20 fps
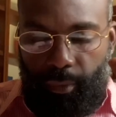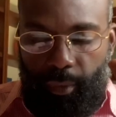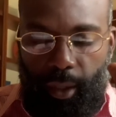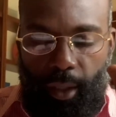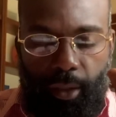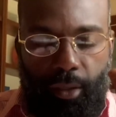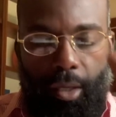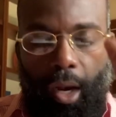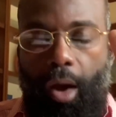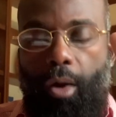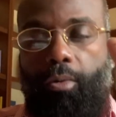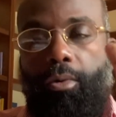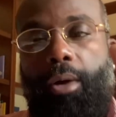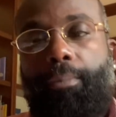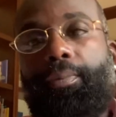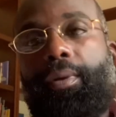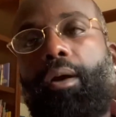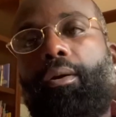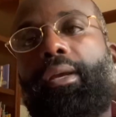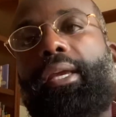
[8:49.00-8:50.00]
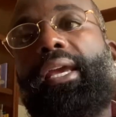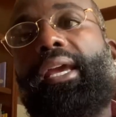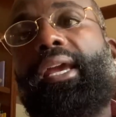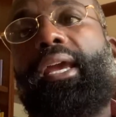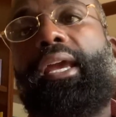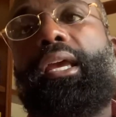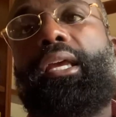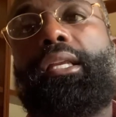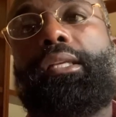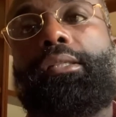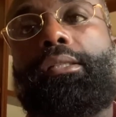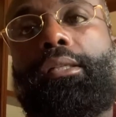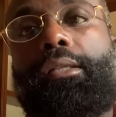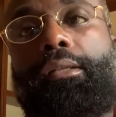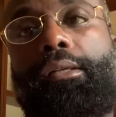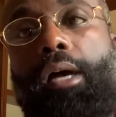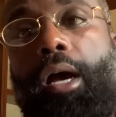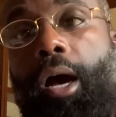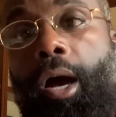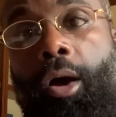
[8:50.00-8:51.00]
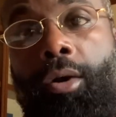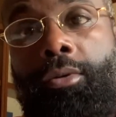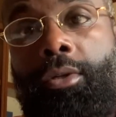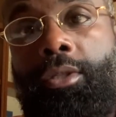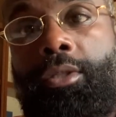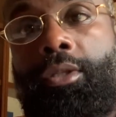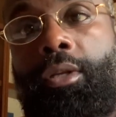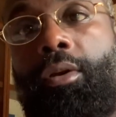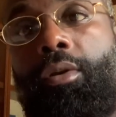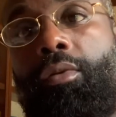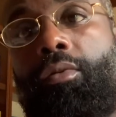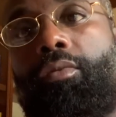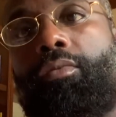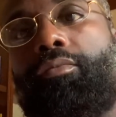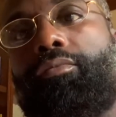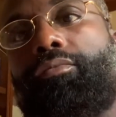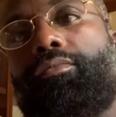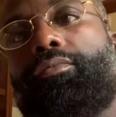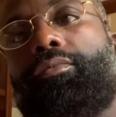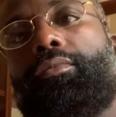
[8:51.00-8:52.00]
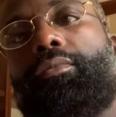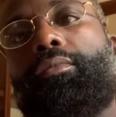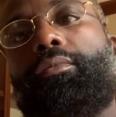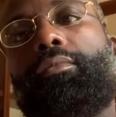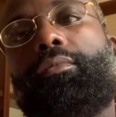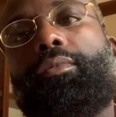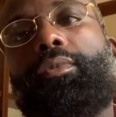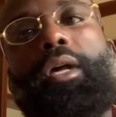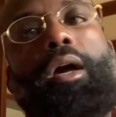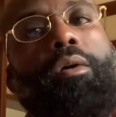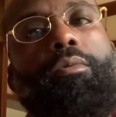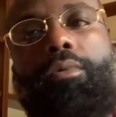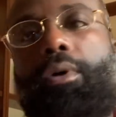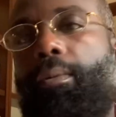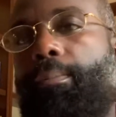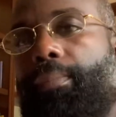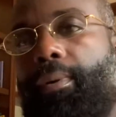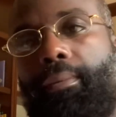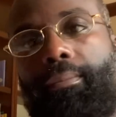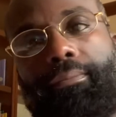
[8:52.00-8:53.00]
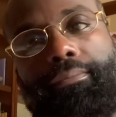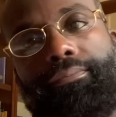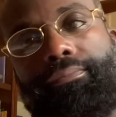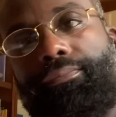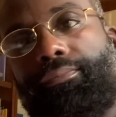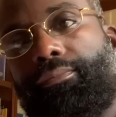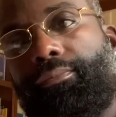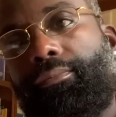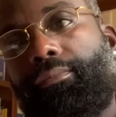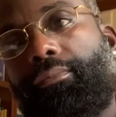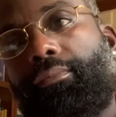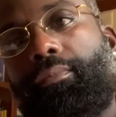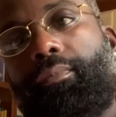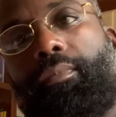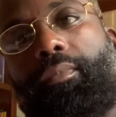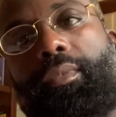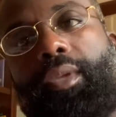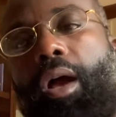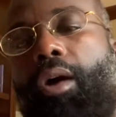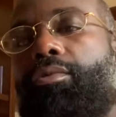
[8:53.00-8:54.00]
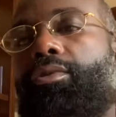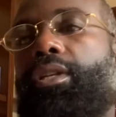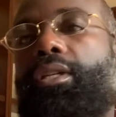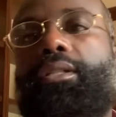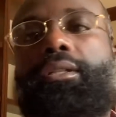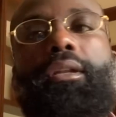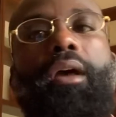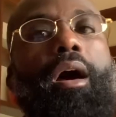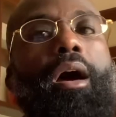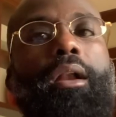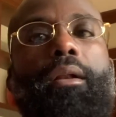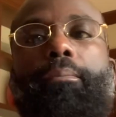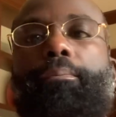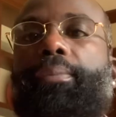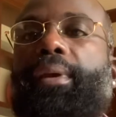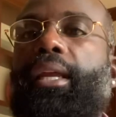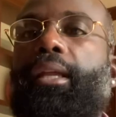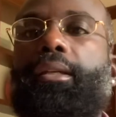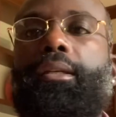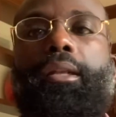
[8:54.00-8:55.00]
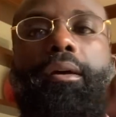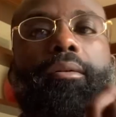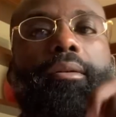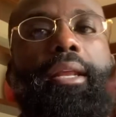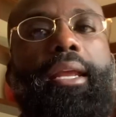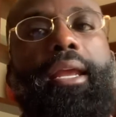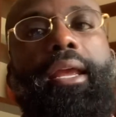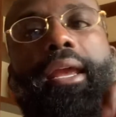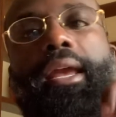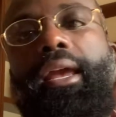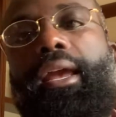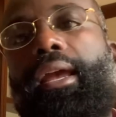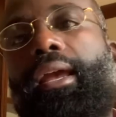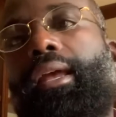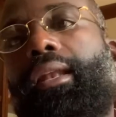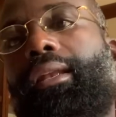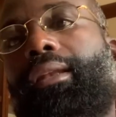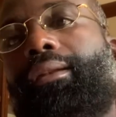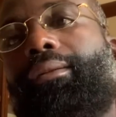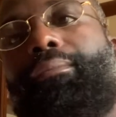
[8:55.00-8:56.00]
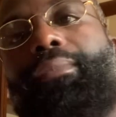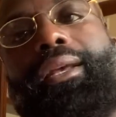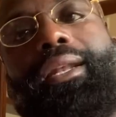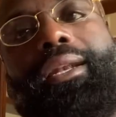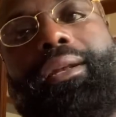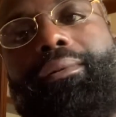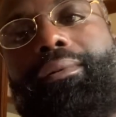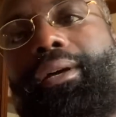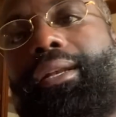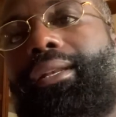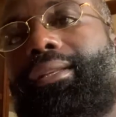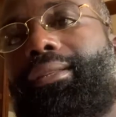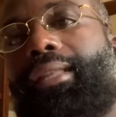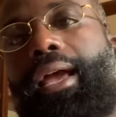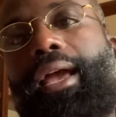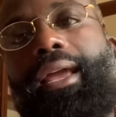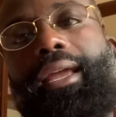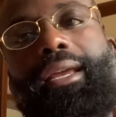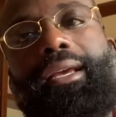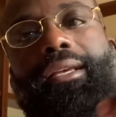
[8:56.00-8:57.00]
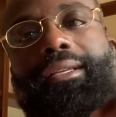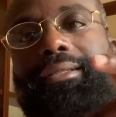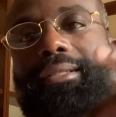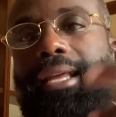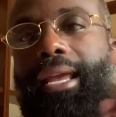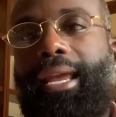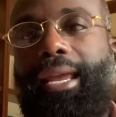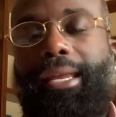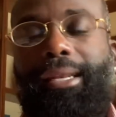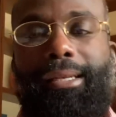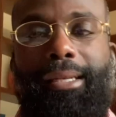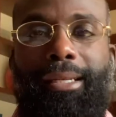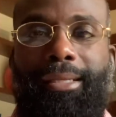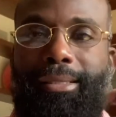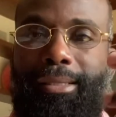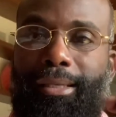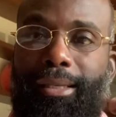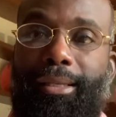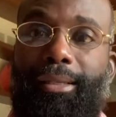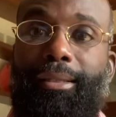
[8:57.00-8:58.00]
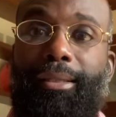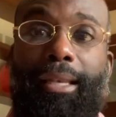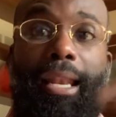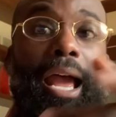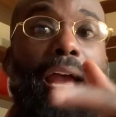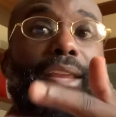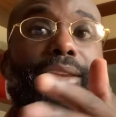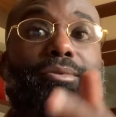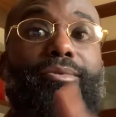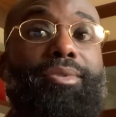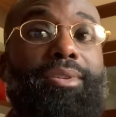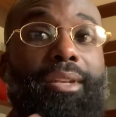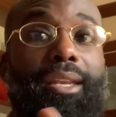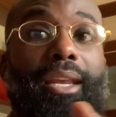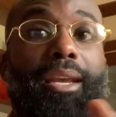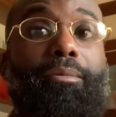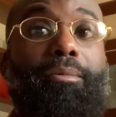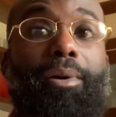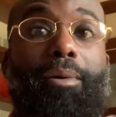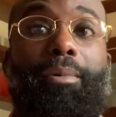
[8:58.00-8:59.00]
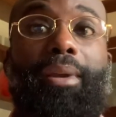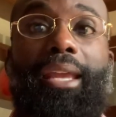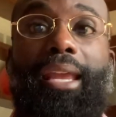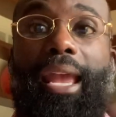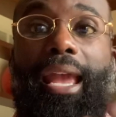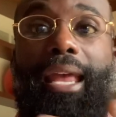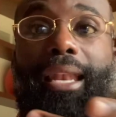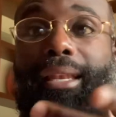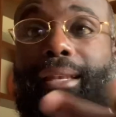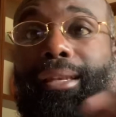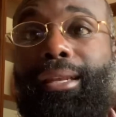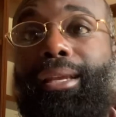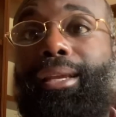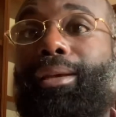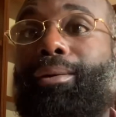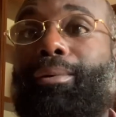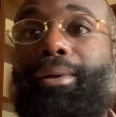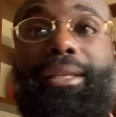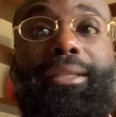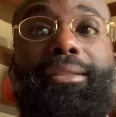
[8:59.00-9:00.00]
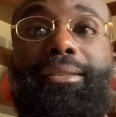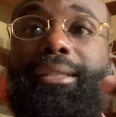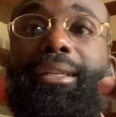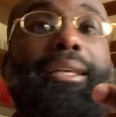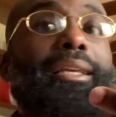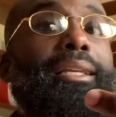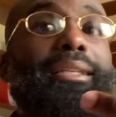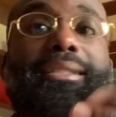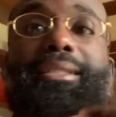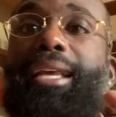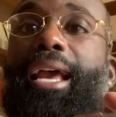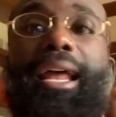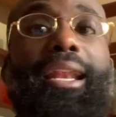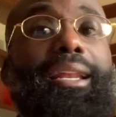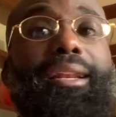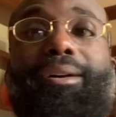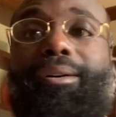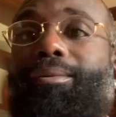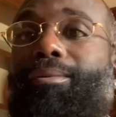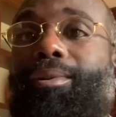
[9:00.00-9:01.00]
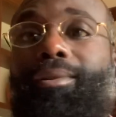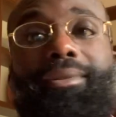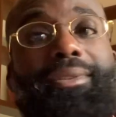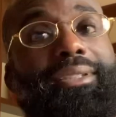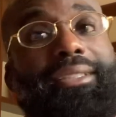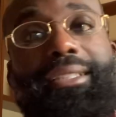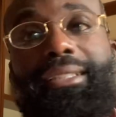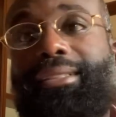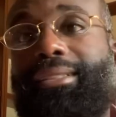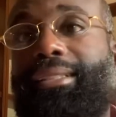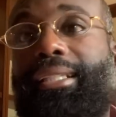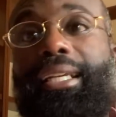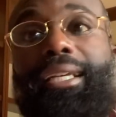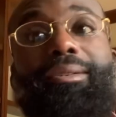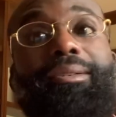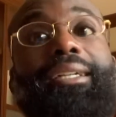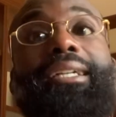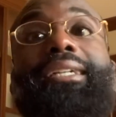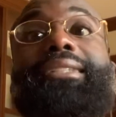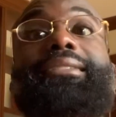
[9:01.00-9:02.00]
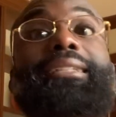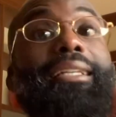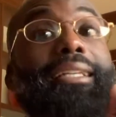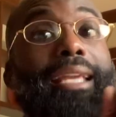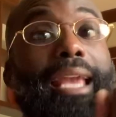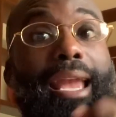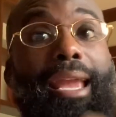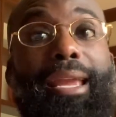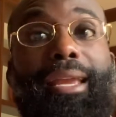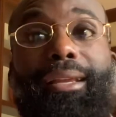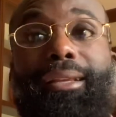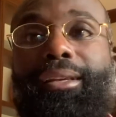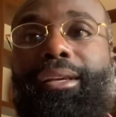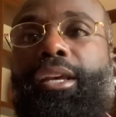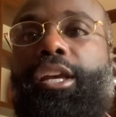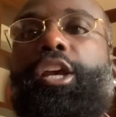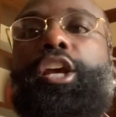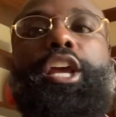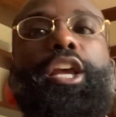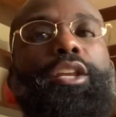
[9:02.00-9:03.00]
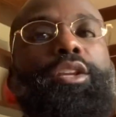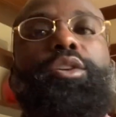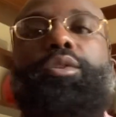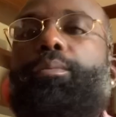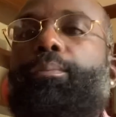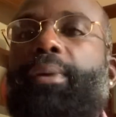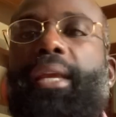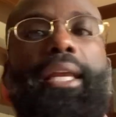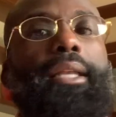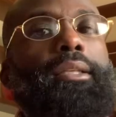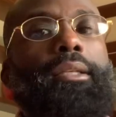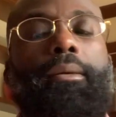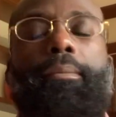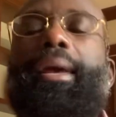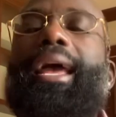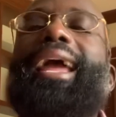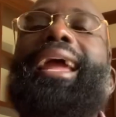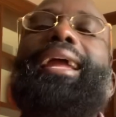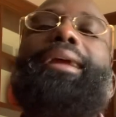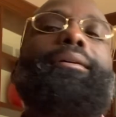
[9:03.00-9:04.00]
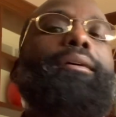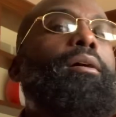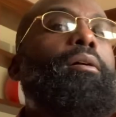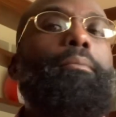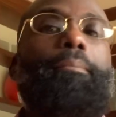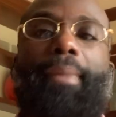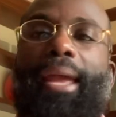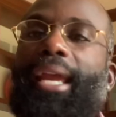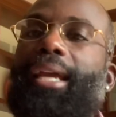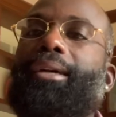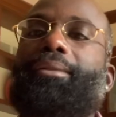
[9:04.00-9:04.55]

don't whoop your kids on the Zoom. Don't whoop them. Don't just start a beating on their head in the middle of the thing because they ain't listening. Now you seeing what we had to deal with. Johnny don't want to sit still because he can't. And you beating him ain't going to make him